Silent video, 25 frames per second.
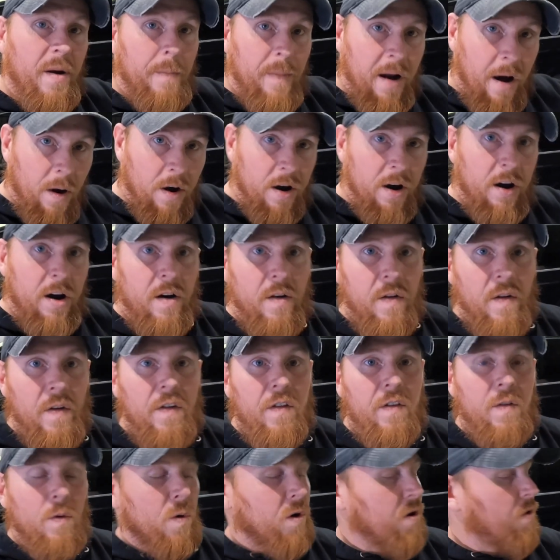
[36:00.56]
and mounted into the
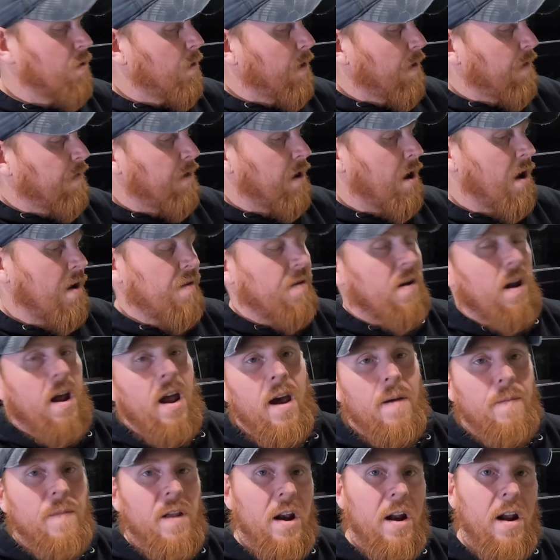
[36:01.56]
snorkel. It's nice to
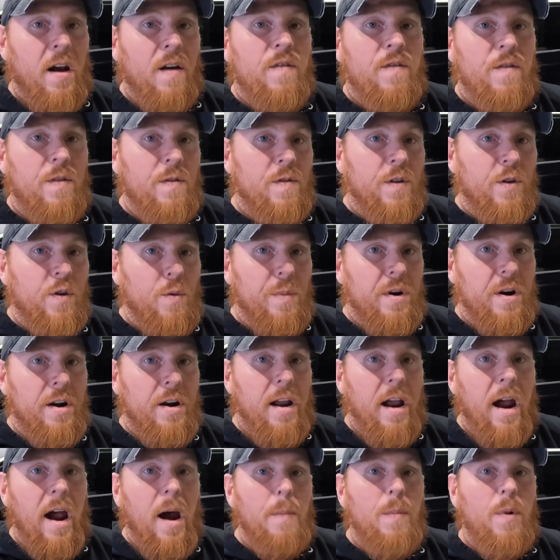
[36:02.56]
have that extra little bit of
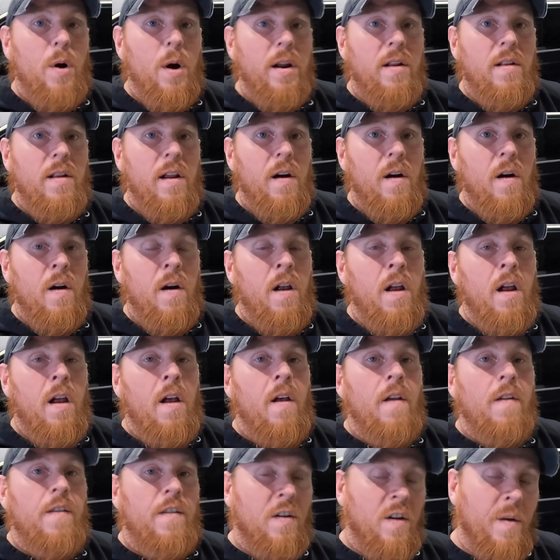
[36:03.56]
gap right there.
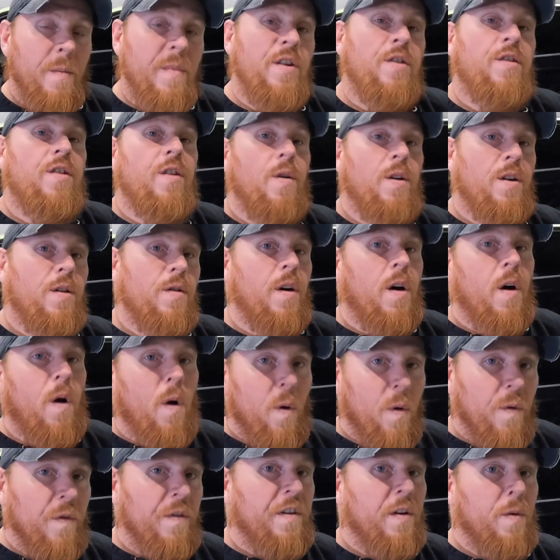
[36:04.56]
So let me show you the
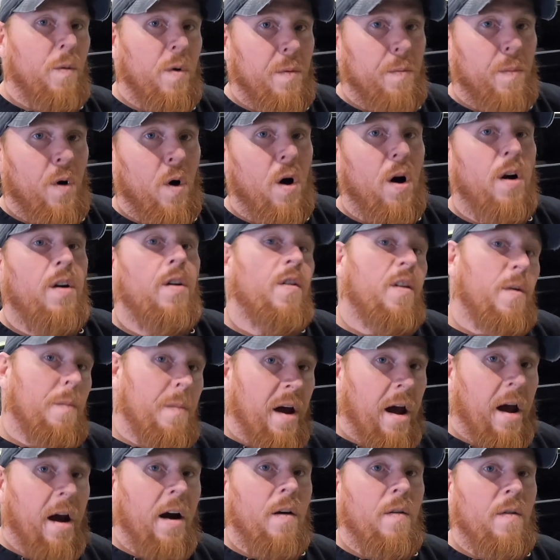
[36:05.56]
holes that we marked on the
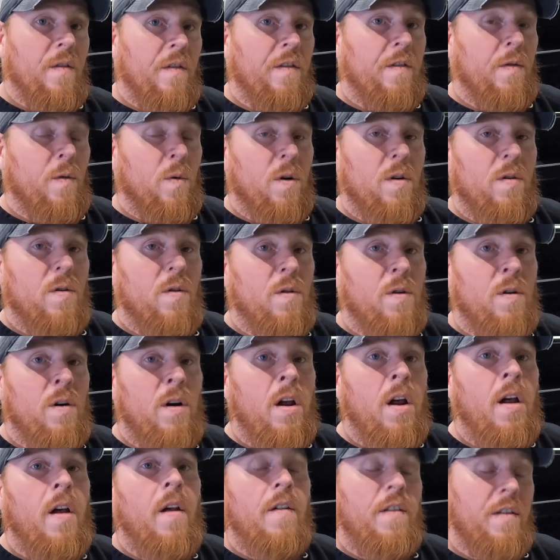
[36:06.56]
back of the snorkel
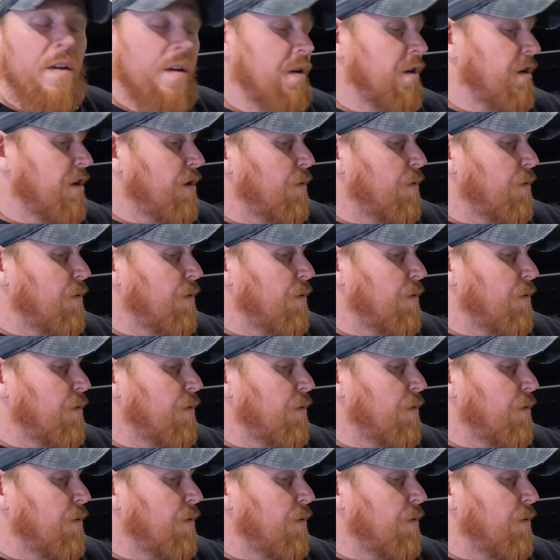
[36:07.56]
so that